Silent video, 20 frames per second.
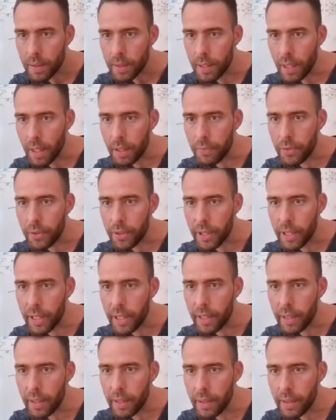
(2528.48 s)
Sorry for
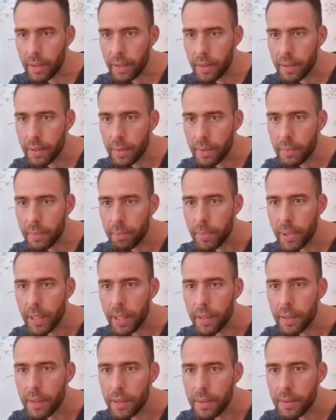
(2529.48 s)
the
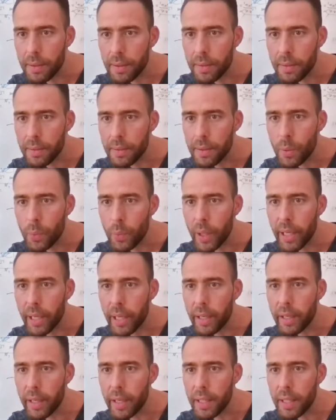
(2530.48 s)
wait
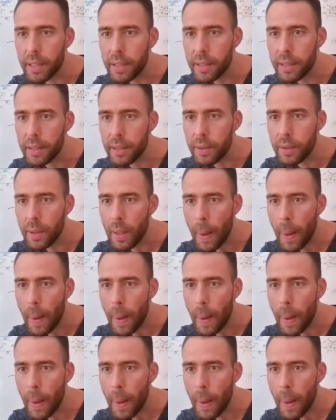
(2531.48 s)
here, guys.